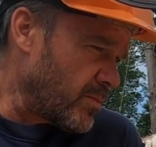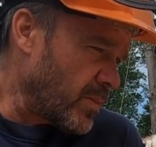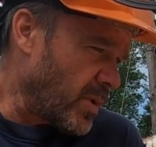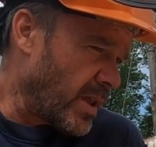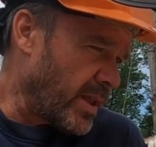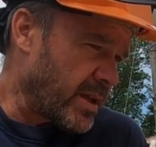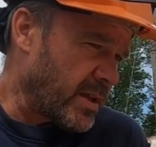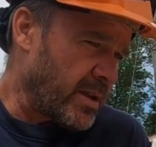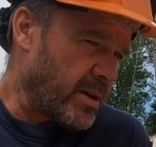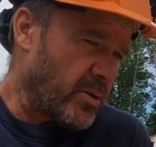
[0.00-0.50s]

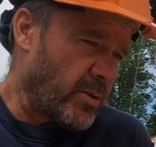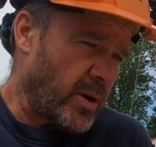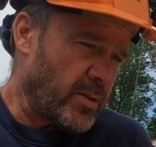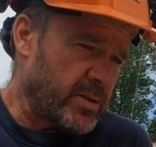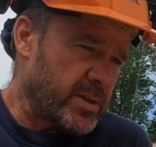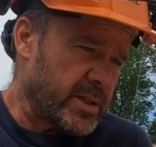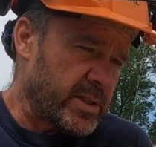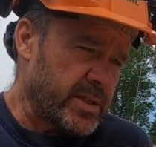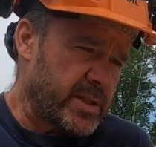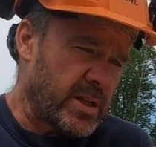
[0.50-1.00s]
I think, in
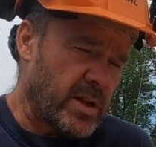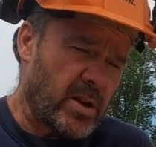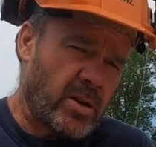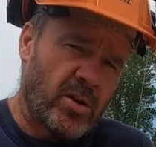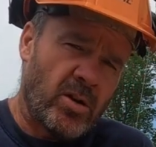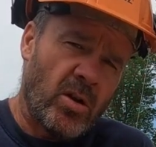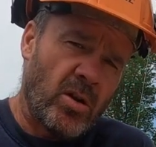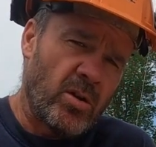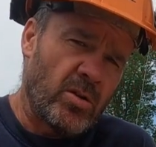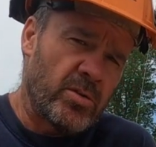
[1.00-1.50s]
around
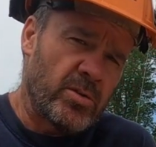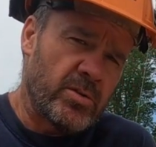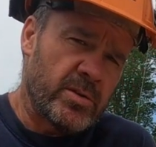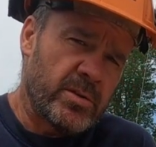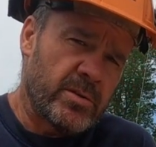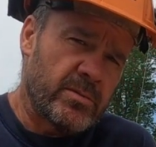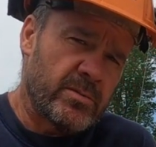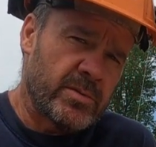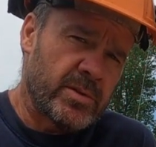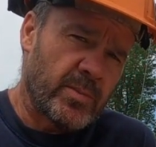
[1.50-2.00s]

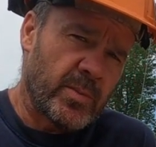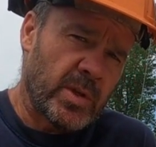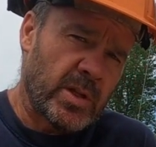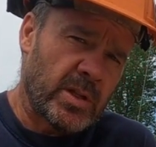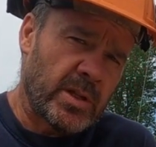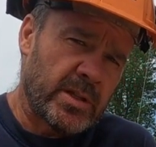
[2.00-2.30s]
$1,600, something